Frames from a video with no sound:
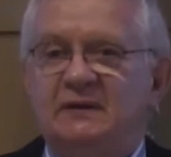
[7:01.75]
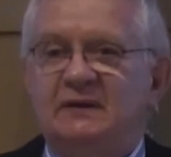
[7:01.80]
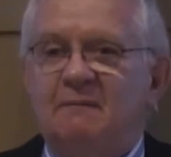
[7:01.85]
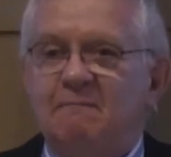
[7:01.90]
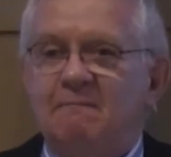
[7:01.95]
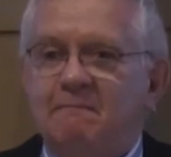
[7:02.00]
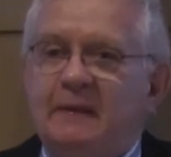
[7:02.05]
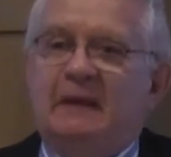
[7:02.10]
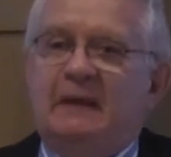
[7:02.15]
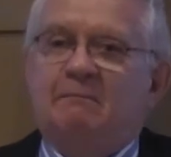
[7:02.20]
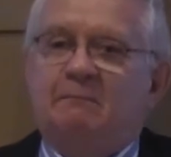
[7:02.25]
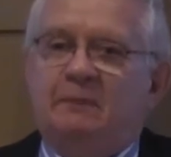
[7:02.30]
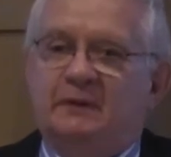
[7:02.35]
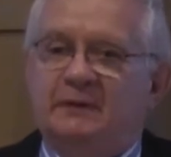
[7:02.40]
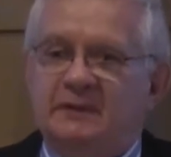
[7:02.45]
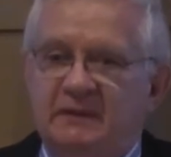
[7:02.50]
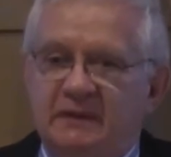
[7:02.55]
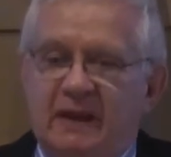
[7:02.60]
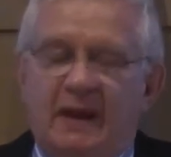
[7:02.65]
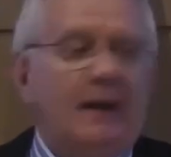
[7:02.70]
some people
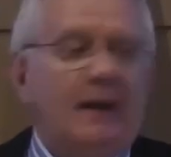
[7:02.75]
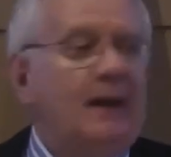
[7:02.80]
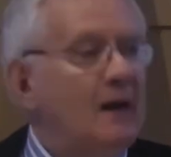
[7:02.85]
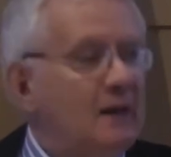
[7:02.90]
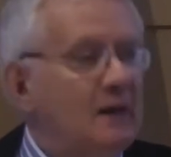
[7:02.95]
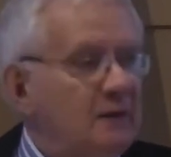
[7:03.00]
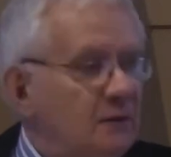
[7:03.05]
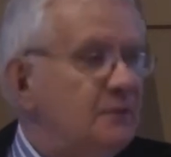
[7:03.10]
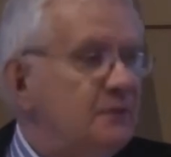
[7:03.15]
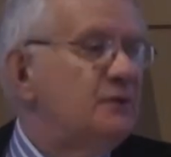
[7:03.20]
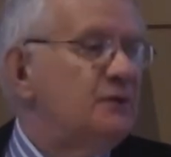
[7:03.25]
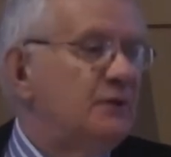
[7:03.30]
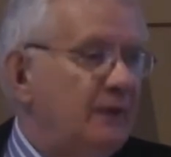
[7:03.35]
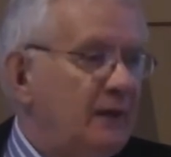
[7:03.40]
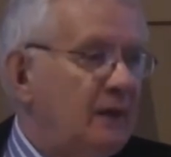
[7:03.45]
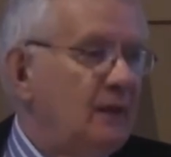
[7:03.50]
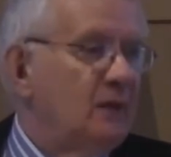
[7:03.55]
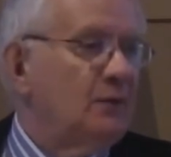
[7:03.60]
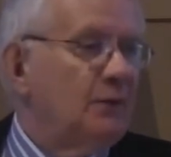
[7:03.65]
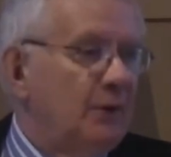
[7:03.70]
say, I used to
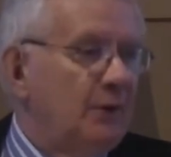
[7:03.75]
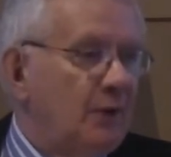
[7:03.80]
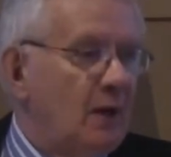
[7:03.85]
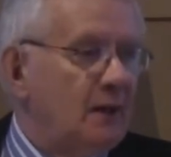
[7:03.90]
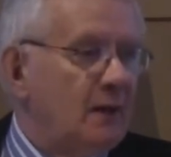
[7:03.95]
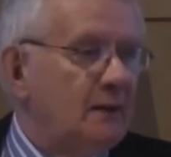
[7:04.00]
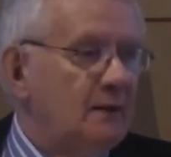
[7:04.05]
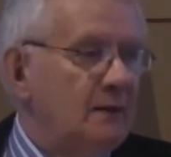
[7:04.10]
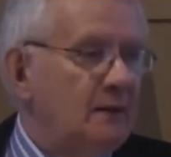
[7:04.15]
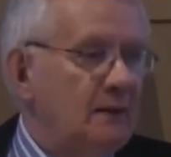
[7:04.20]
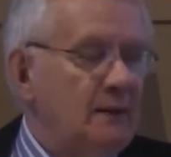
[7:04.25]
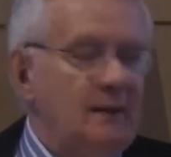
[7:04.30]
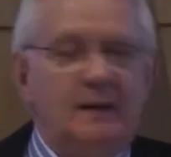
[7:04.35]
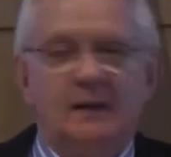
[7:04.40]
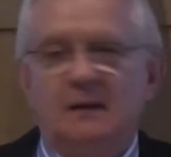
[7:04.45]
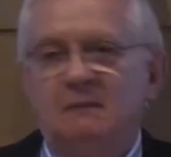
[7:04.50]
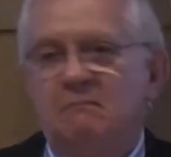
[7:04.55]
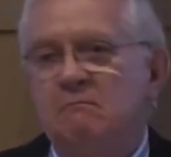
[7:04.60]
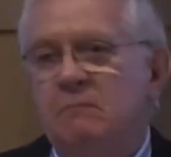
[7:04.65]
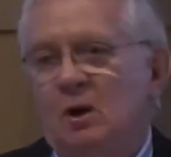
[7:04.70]
hear a lot
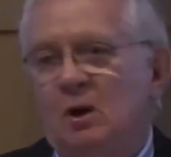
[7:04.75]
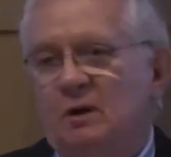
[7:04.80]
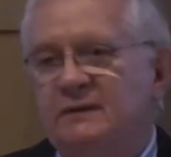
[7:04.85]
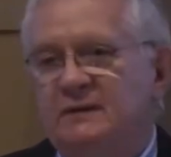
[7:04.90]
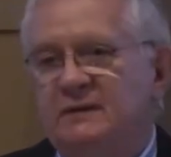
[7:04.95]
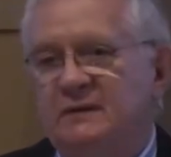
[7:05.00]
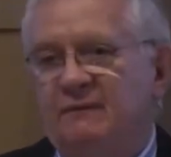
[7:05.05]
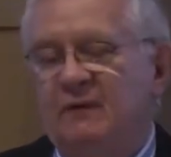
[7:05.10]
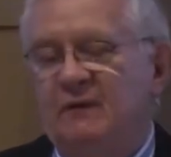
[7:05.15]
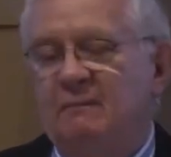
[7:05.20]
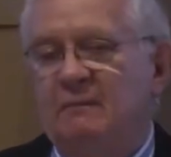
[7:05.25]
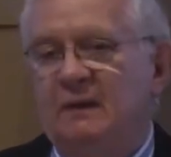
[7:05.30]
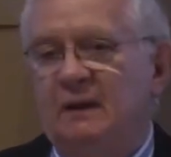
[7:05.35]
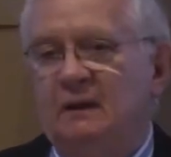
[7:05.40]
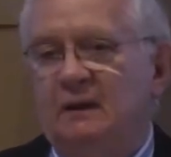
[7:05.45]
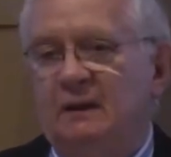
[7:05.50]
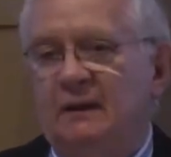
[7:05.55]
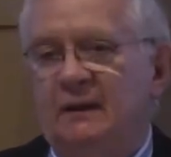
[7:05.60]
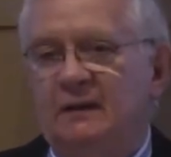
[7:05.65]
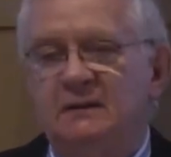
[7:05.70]
in parts of the
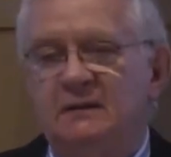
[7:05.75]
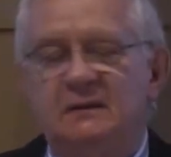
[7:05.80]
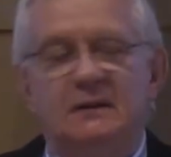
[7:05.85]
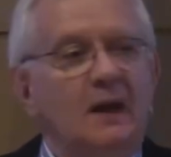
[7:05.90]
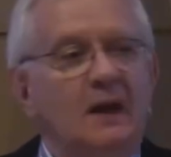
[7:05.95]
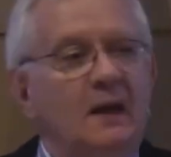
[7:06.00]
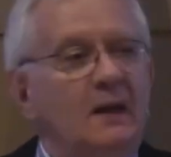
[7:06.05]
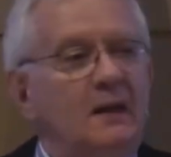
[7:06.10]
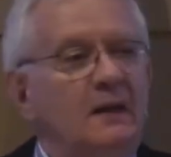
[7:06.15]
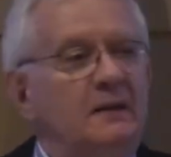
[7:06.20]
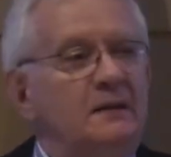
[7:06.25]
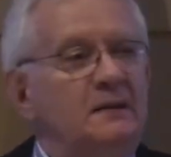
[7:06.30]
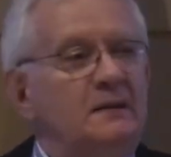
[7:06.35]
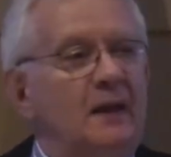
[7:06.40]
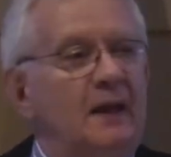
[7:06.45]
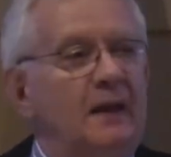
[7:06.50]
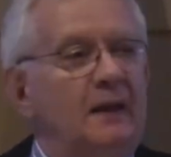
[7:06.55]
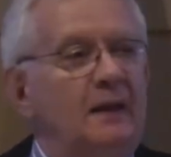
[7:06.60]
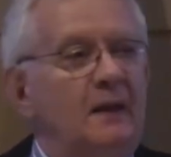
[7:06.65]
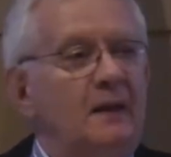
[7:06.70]
Middle East,
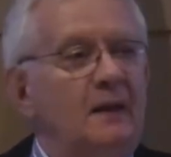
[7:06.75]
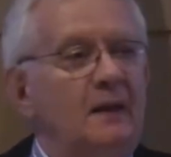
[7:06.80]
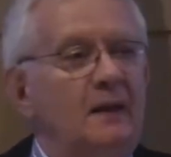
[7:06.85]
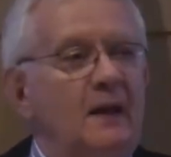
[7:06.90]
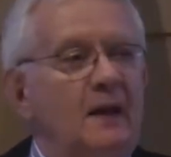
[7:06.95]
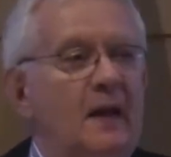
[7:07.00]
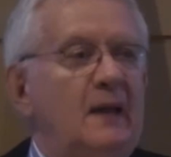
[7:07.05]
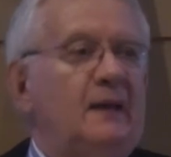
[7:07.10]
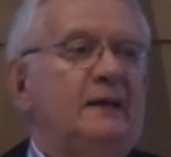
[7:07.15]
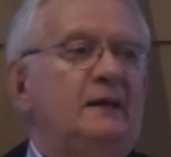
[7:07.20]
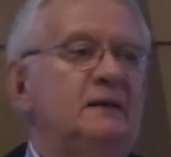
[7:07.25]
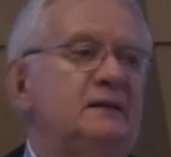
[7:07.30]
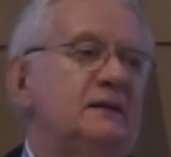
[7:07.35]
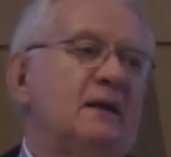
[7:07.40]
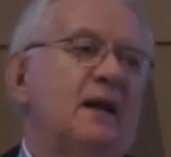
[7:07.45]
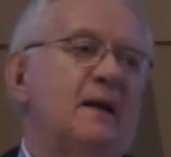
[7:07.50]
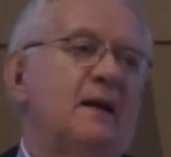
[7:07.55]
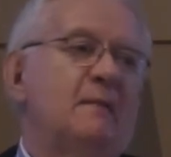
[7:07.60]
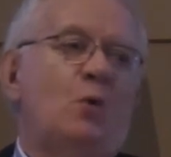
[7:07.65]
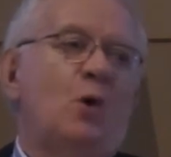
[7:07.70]
saying,
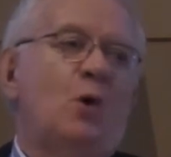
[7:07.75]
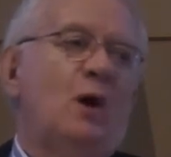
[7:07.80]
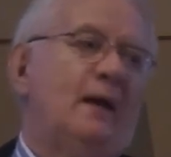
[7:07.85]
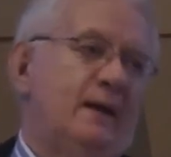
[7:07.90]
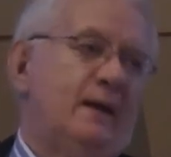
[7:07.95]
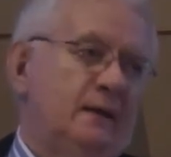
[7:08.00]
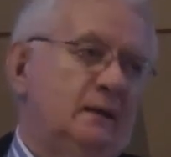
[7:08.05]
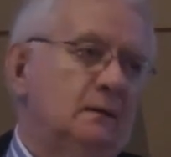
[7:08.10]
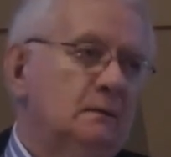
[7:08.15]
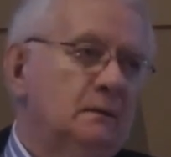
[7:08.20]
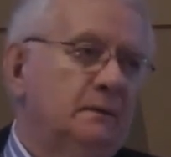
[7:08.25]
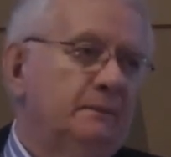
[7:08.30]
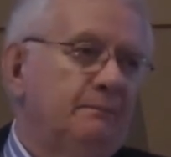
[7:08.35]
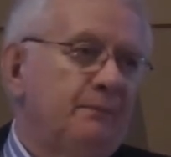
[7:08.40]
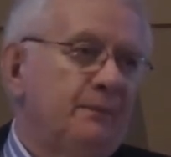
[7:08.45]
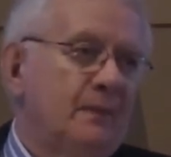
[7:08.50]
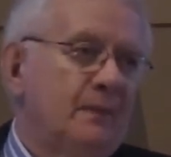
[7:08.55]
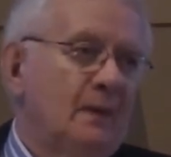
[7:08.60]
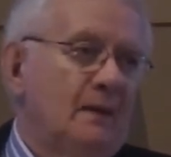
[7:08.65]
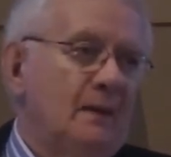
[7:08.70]
Al-Islam wahid.
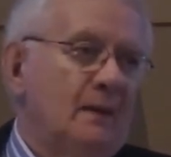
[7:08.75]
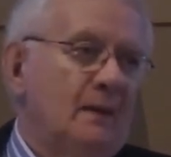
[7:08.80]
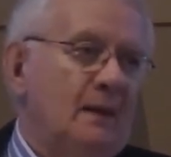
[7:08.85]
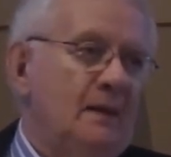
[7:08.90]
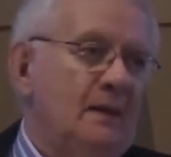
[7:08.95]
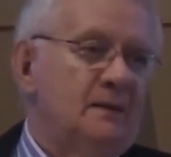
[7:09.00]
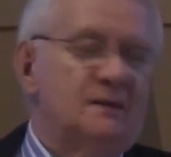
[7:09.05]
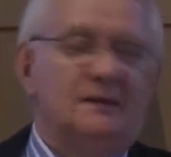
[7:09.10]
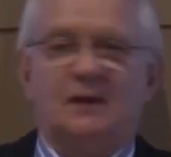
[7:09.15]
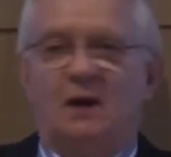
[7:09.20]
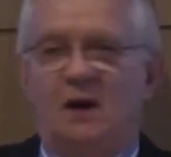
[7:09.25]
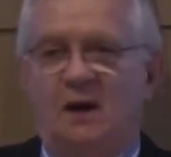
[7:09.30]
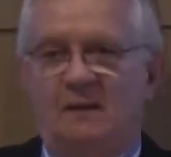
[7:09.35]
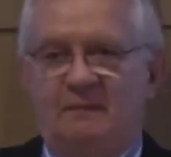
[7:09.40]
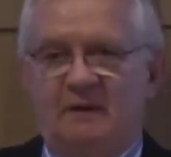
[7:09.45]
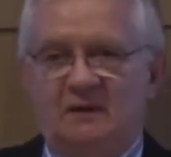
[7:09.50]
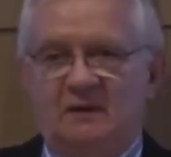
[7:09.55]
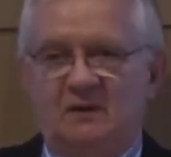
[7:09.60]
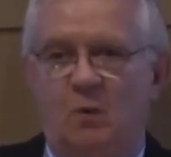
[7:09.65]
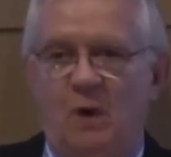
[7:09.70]

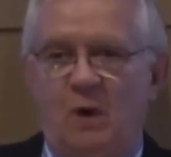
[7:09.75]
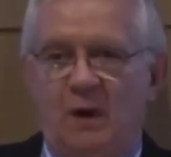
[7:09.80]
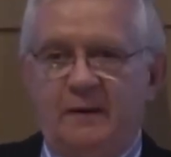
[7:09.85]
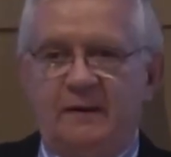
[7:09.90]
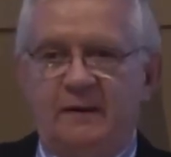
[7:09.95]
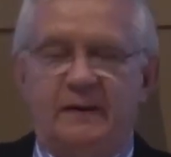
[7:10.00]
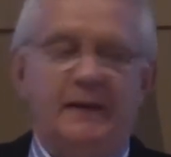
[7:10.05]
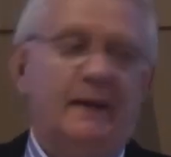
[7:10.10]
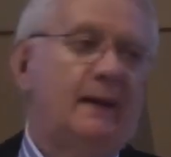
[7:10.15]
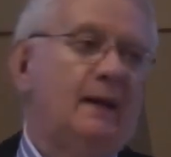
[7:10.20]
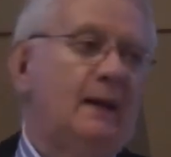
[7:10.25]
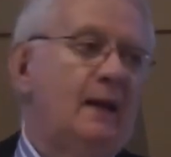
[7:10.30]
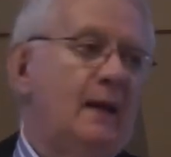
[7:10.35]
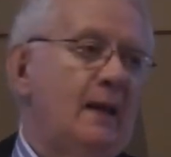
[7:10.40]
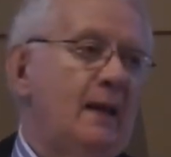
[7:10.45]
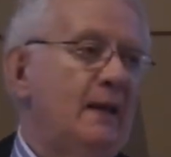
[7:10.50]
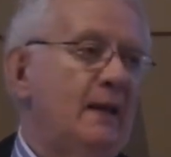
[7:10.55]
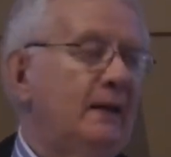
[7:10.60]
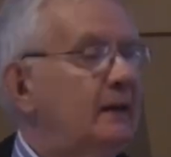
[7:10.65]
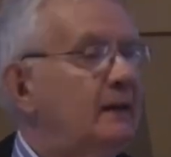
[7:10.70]
Islam is one
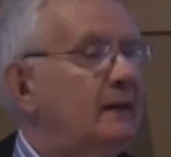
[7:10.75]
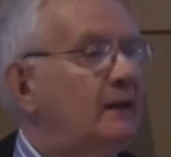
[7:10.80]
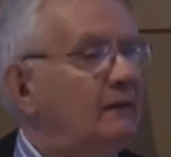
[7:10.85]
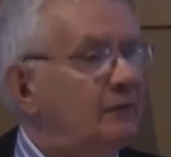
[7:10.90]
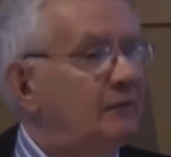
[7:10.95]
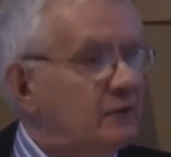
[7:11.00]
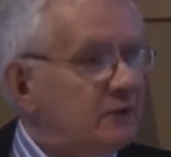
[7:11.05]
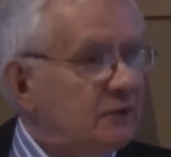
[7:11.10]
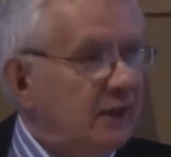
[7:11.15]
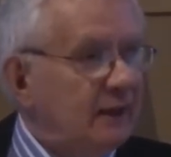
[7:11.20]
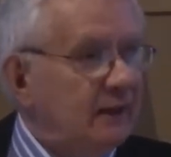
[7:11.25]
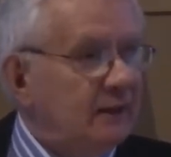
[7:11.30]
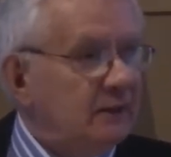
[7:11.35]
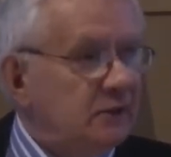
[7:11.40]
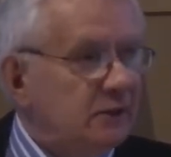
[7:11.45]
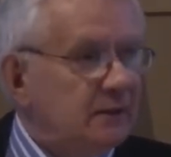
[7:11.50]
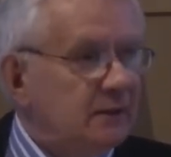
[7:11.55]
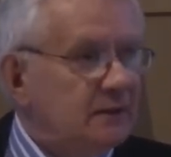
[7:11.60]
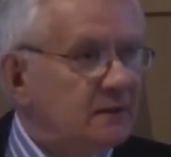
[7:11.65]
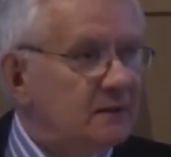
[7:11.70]
thing and it never
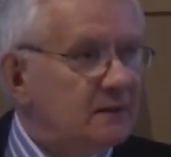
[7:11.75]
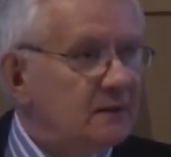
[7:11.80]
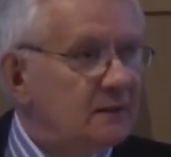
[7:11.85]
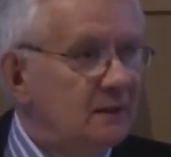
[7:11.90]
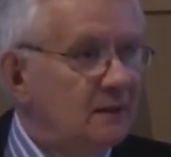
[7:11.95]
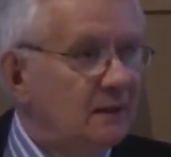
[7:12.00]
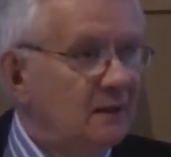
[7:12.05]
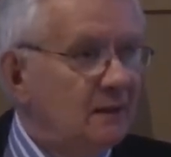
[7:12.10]
changes.